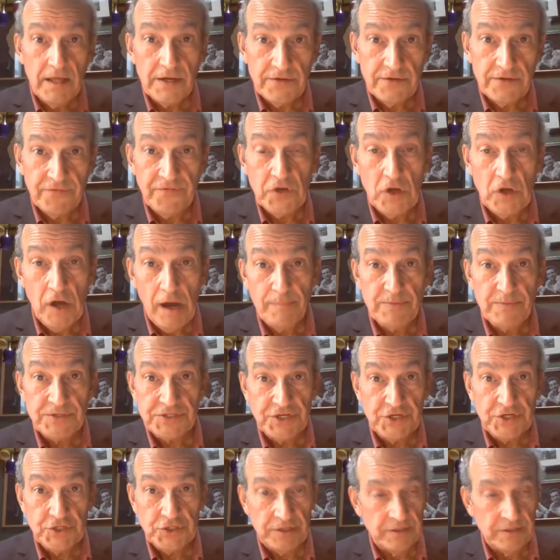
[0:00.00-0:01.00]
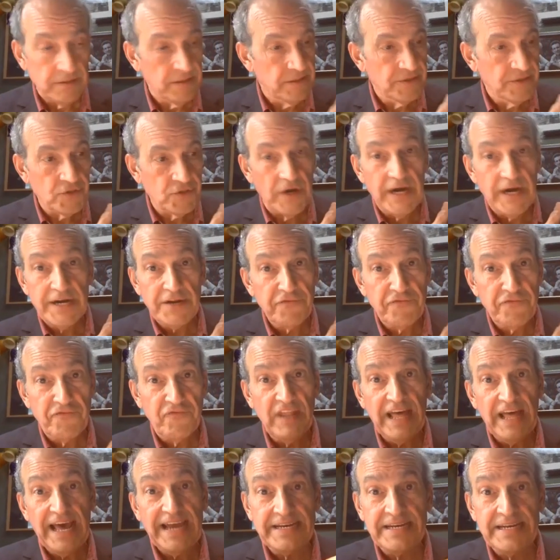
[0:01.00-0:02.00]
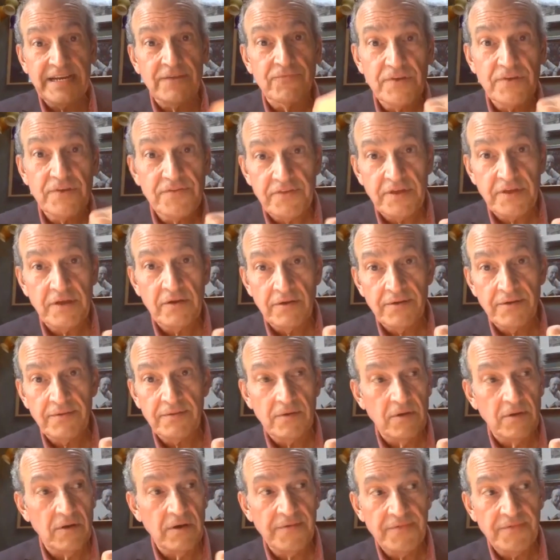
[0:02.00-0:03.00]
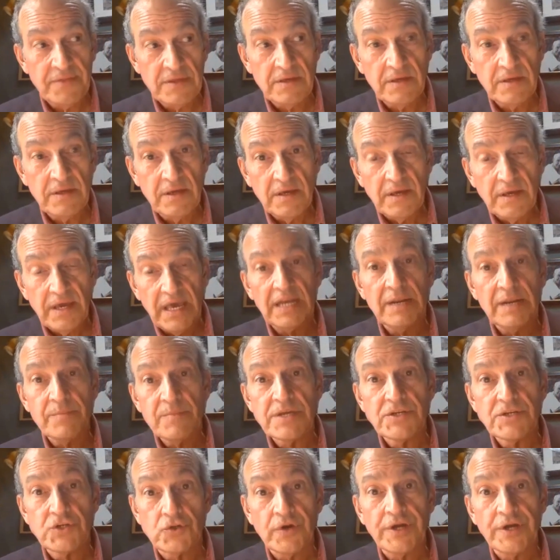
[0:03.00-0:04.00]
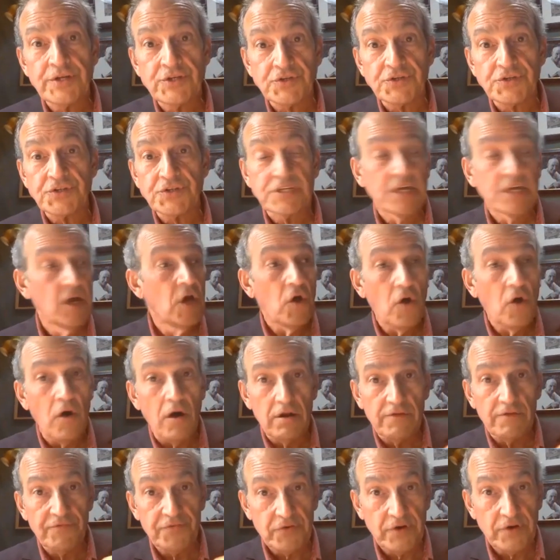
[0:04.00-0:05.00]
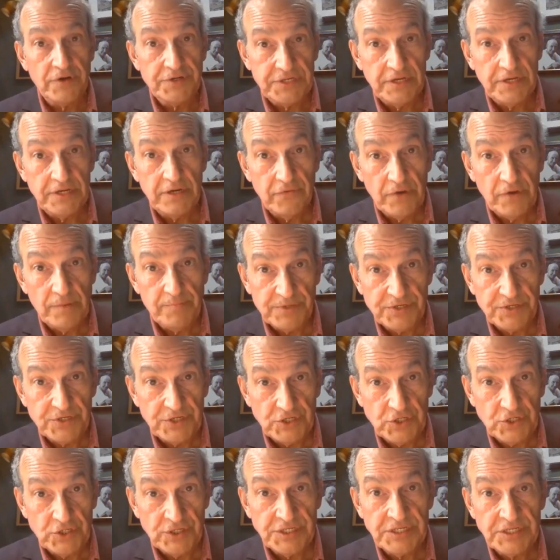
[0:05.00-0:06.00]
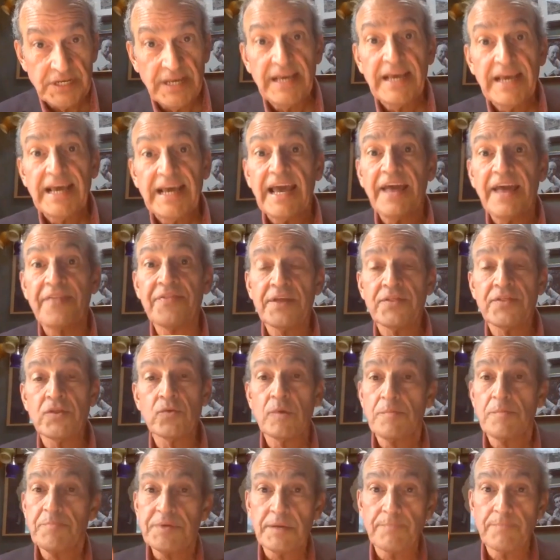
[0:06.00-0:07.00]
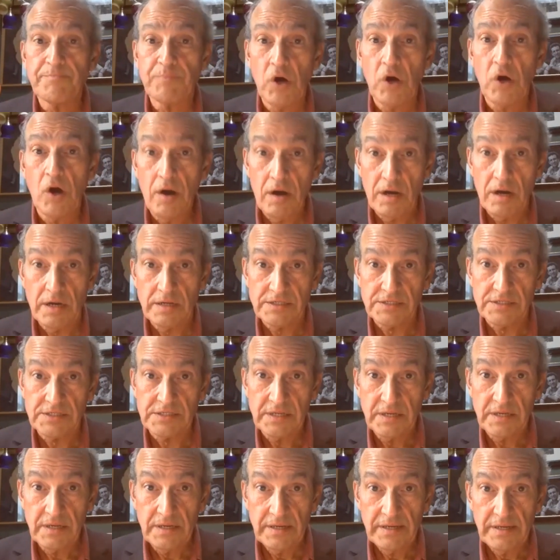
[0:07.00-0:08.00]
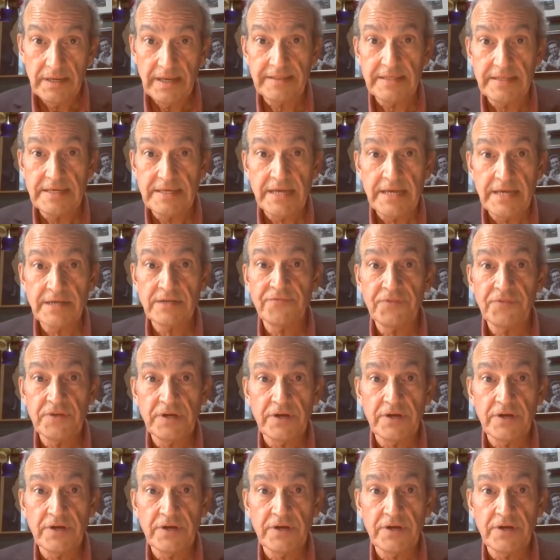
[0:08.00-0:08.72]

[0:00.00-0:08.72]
out of the opposition, try to flatten everything on the enemy trenches, all of their artillery positions, and then there would be a pause at the end of the